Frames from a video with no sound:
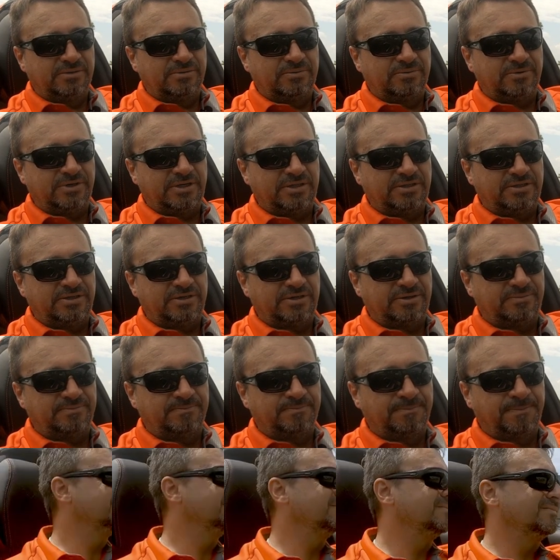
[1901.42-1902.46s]
right here
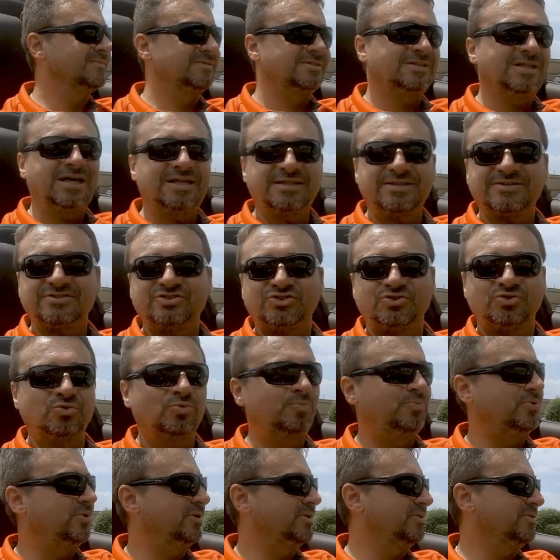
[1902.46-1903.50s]
it's not a
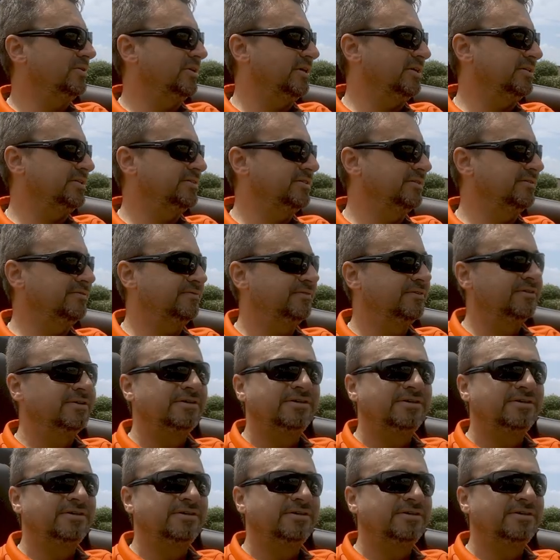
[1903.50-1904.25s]
super aggressive